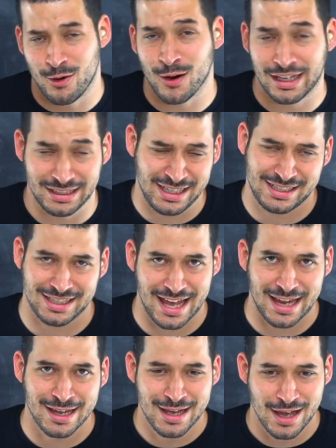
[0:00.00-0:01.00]
Or at least
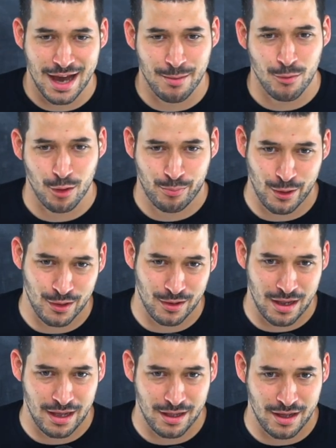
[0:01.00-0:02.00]
like a more per,
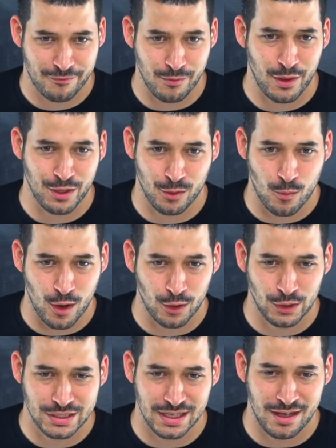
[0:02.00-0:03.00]
uh, a familiar
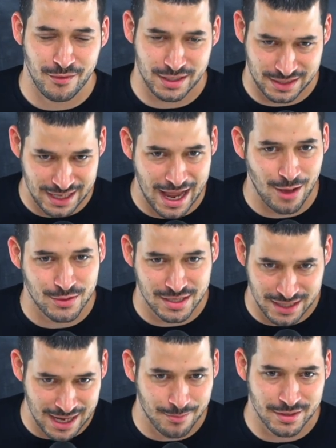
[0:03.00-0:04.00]
world of us now to
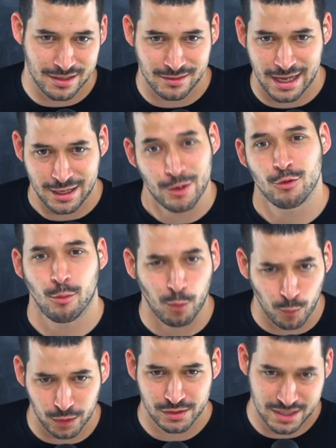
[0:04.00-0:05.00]
them than like our normal
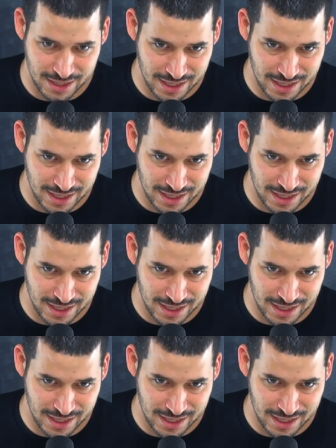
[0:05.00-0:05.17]
world to